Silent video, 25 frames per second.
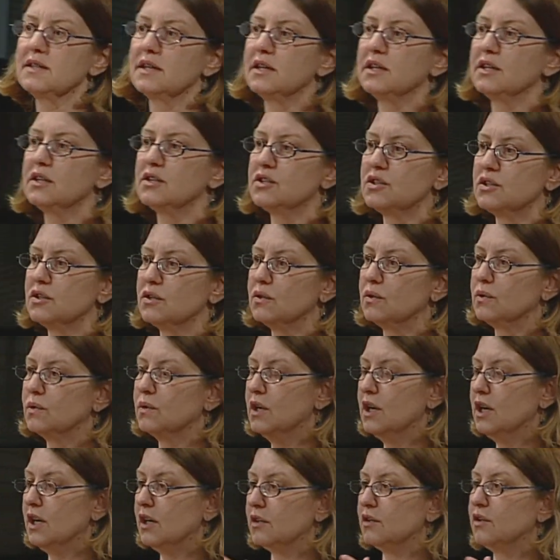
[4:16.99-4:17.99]
into
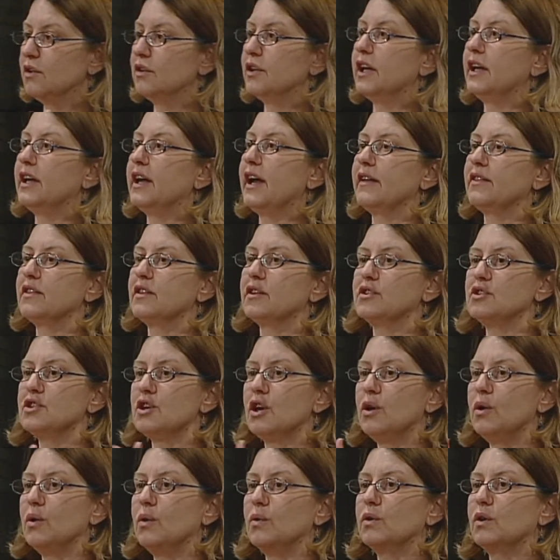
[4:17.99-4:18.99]
looking at the
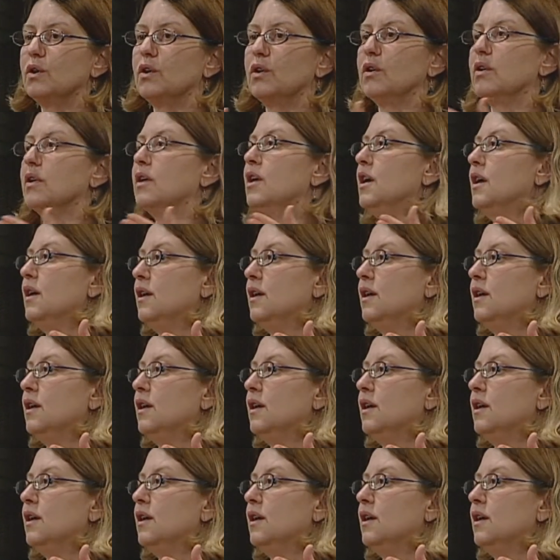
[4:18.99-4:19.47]
total